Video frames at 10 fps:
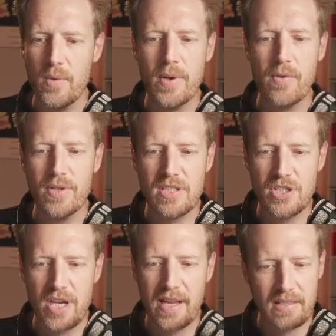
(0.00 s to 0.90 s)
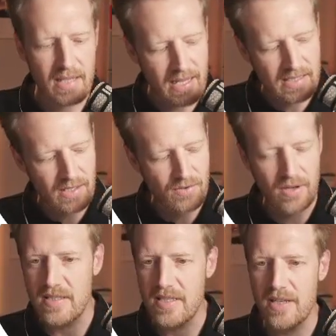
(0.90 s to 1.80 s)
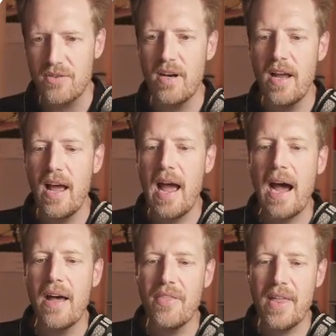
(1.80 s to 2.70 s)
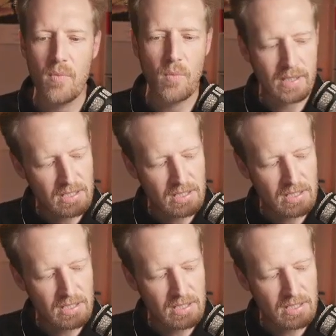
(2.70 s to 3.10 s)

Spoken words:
risk check, etc., etc. And then once you've